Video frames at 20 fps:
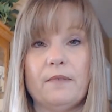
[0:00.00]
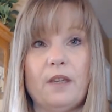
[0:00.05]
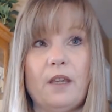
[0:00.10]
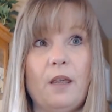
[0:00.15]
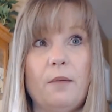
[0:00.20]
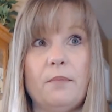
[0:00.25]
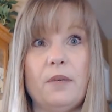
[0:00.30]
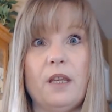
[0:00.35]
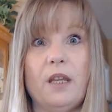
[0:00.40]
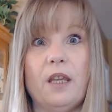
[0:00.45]

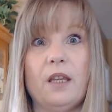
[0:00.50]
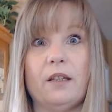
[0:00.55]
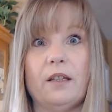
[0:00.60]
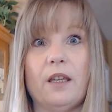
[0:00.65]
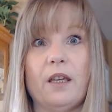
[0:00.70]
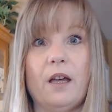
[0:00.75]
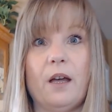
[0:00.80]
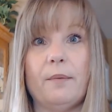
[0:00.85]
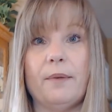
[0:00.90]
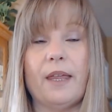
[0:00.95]

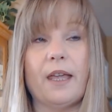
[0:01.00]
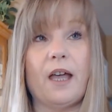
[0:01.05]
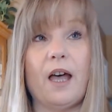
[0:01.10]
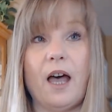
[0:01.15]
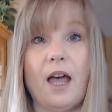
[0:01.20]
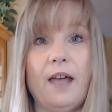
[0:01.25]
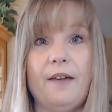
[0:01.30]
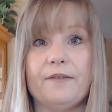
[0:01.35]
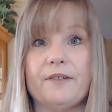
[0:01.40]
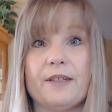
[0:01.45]
Immediately I'll be like,
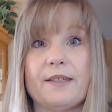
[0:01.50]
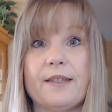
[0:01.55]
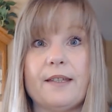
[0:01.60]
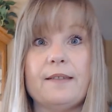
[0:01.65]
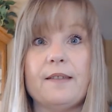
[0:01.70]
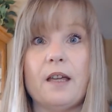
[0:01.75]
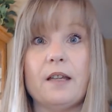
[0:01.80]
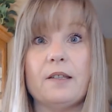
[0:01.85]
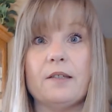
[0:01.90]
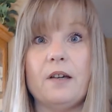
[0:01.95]
I have to sing
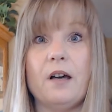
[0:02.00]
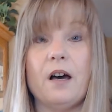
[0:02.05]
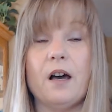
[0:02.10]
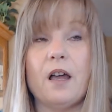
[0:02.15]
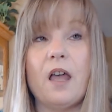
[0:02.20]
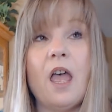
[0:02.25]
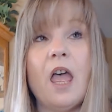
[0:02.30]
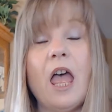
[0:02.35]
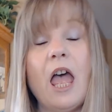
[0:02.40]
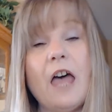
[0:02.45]
that
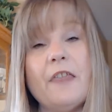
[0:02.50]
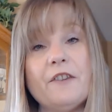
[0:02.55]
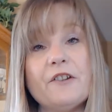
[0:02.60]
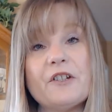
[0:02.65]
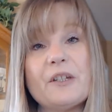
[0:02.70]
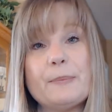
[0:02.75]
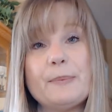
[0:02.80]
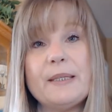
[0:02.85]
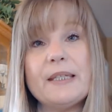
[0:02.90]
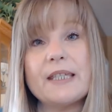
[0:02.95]
song. And
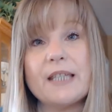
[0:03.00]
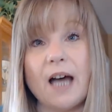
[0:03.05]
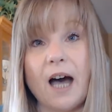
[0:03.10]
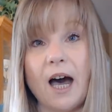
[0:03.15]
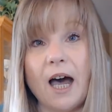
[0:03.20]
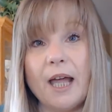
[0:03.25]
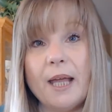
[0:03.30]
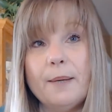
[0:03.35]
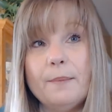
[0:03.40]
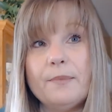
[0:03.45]
there's been
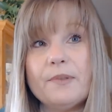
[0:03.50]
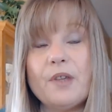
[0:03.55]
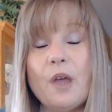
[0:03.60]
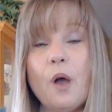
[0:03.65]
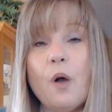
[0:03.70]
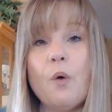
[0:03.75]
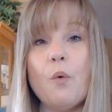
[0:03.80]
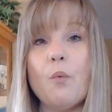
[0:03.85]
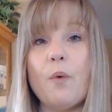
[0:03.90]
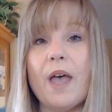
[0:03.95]
times
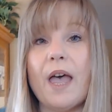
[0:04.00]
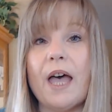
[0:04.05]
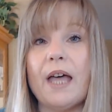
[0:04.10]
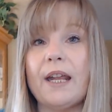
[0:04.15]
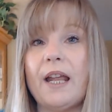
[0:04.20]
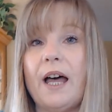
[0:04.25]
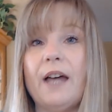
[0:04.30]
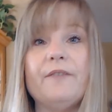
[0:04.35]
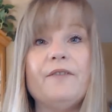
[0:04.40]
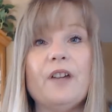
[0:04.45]
when
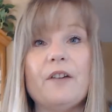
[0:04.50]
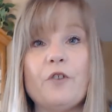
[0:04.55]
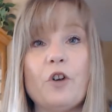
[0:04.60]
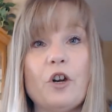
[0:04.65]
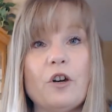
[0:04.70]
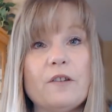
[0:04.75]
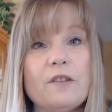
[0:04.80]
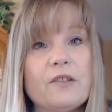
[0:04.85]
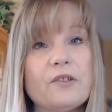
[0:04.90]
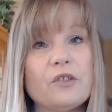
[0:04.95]
I've never
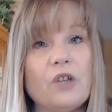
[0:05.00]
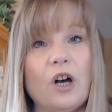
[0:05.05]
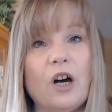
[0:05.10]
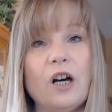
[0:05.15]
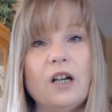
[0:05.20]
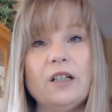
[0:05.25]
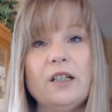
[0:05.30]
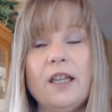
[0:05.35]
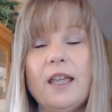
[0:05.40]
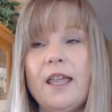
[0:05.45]
heard the
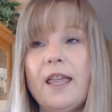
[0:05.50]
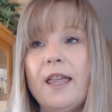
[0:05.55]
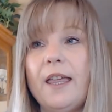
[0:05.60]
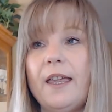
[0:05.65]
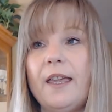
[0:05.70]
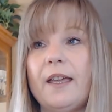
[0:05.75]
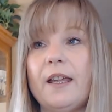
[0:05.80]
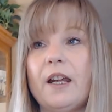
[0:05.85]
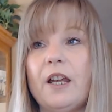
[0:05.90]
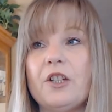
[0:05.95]
song
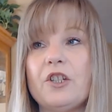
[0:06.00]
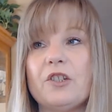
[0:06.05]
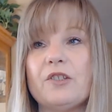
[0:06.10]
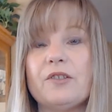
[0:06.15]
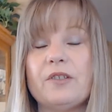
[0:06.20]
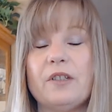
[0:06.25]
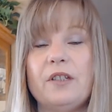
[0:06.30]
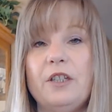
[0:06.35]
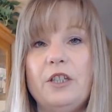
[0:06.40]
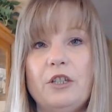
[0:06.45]
and I
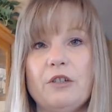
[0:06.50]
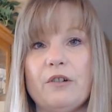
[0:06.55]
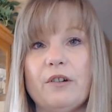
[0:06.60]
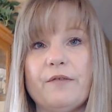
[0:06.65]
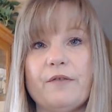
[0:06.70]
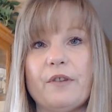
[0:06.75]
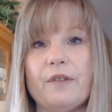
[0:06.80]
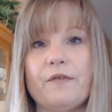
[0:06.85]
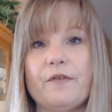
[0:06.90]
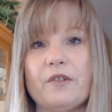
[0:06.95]
just hear it
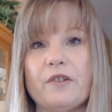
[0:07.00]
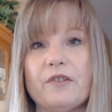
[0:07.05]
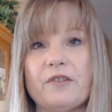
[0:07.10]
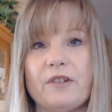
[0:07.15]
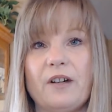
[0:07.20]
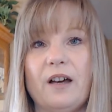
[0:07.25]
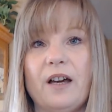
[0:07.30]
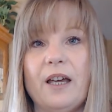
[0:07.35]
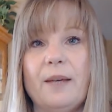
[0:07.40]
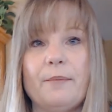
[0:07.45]
for the first
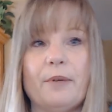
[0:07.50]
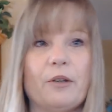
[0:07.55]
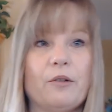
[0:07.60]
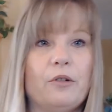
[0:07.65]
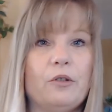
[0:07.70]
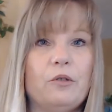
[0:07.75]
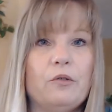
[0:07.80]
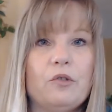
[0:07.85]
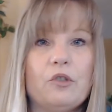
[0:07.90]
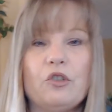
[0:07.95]
time. I go
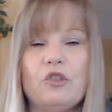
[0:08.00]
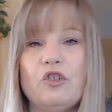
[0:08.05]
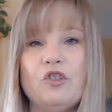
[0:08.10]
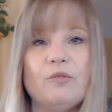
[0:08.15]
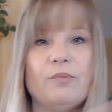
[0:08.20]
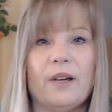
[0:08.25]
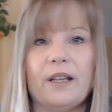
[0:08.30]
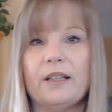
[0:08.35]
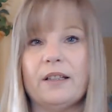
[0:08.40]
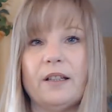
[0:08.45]
to
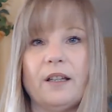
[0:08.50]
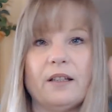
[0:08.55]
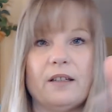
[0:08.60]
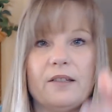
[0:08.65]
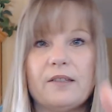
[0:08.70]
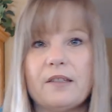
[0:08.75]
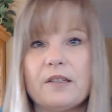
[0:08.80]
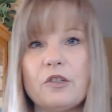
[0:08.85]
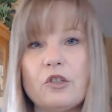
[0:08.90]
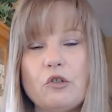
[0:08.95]
YouTube, I
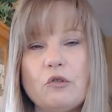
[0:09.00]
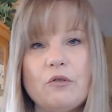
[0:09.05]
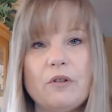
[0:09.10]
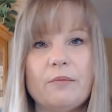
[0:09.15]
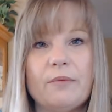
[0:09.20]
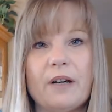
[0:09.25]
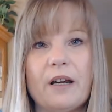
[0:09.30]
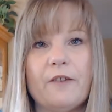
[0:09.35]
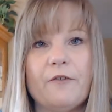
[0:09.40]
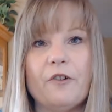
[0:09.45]
listen to it,
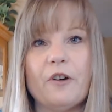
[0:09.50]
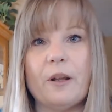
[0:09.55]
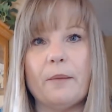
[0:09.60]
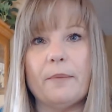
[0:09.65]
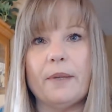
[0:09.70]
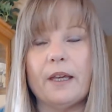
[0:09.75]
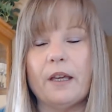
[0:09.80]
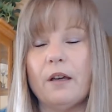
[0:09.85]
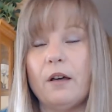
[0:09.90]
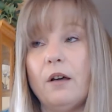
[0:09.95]
whatever, and I'm
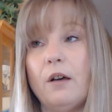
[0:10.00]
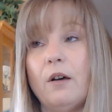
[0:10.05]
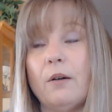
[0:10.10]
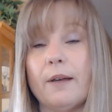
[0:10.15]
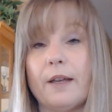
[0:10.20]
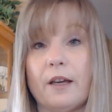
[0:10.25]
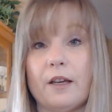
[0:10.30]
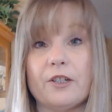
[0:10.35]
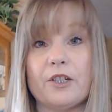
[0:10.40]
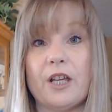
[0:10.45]
like, oh my
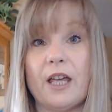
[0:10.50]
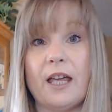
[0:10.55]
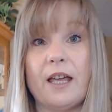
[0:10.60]
gosh,